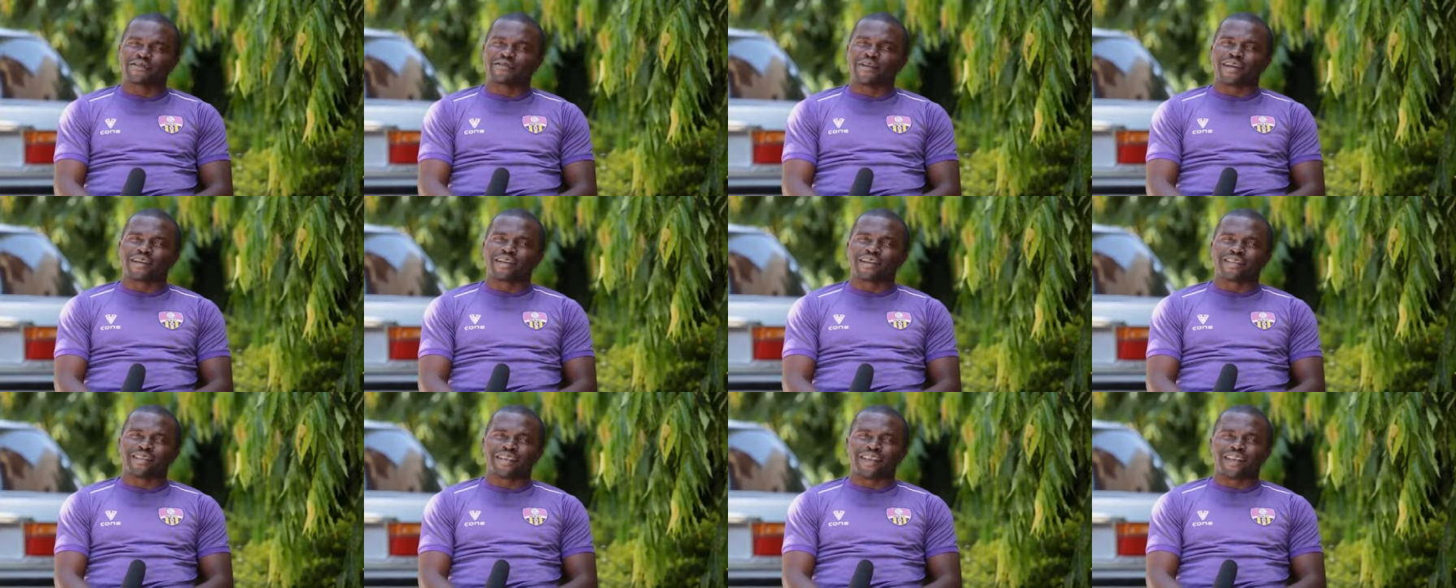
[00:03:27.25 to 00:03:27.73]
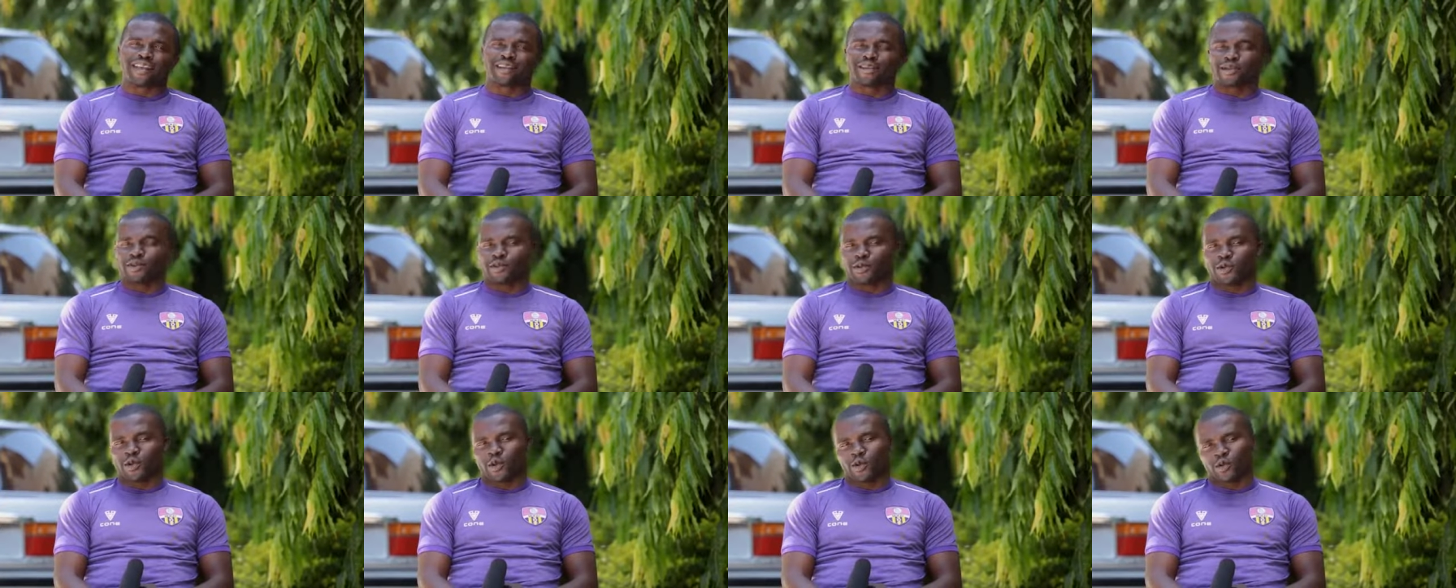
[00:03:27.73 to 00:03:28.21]
If I resign,
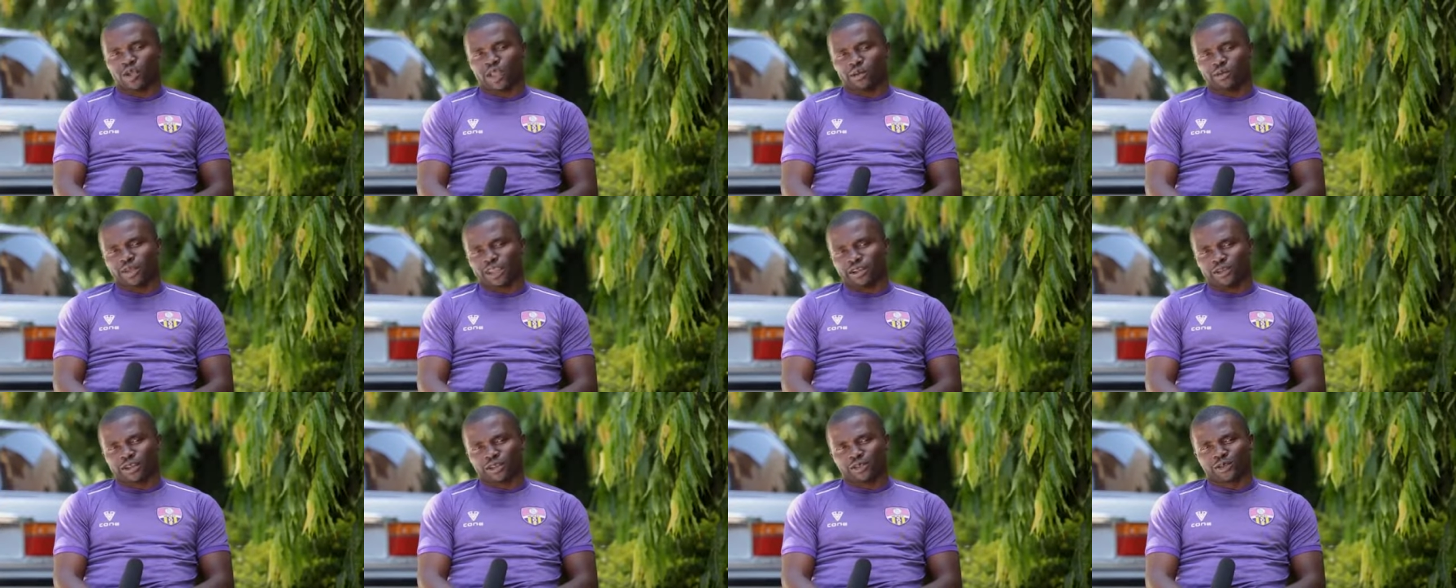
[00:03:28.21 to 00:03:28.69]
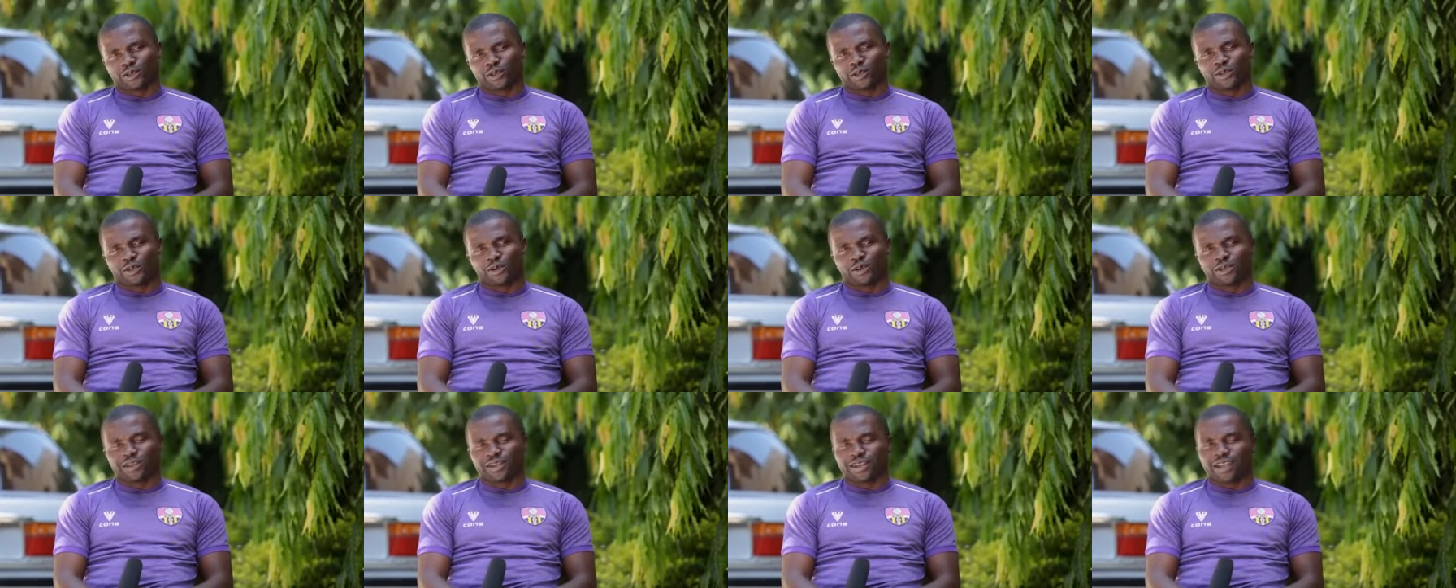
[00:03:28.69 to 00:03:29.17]
who am I going to
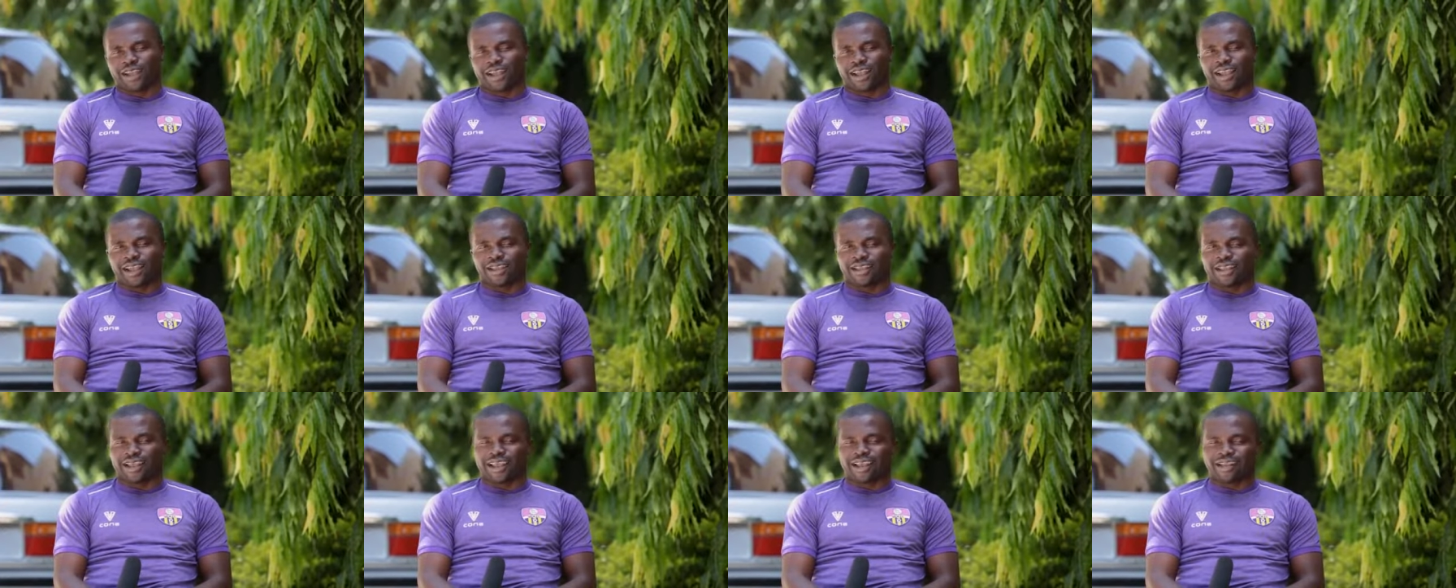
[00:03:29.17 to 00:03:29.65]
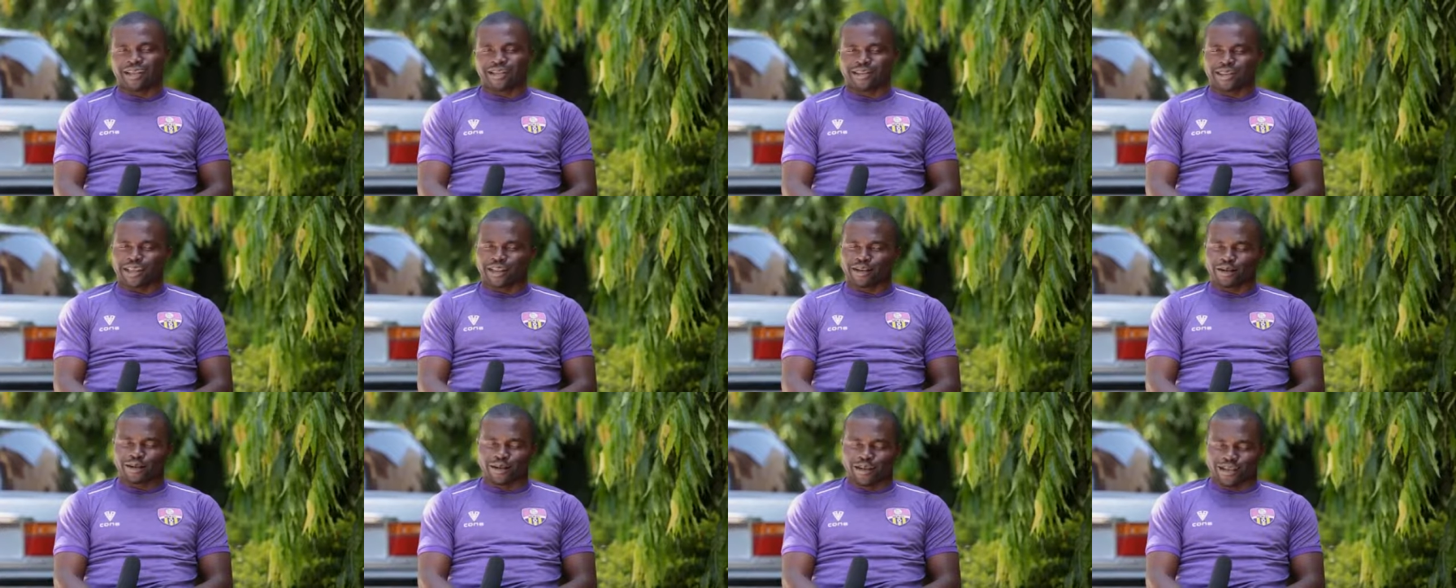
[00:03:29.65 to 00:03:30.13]
coach? I,
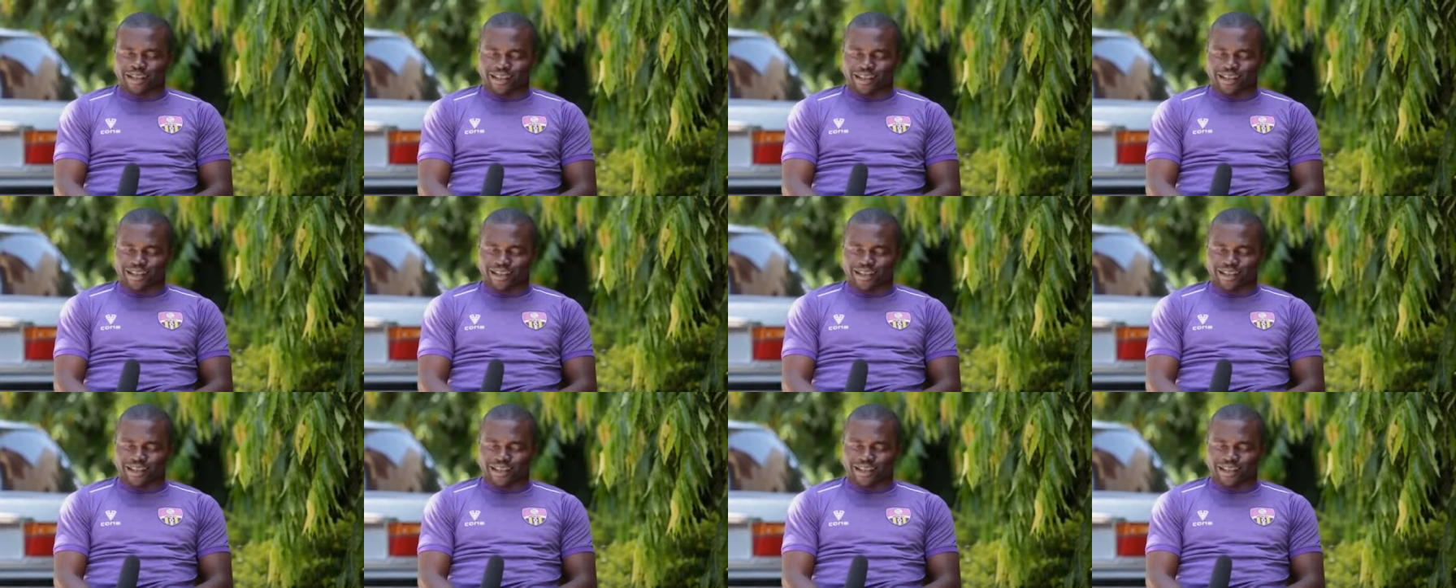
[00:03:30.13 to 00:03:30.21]
I, I don't.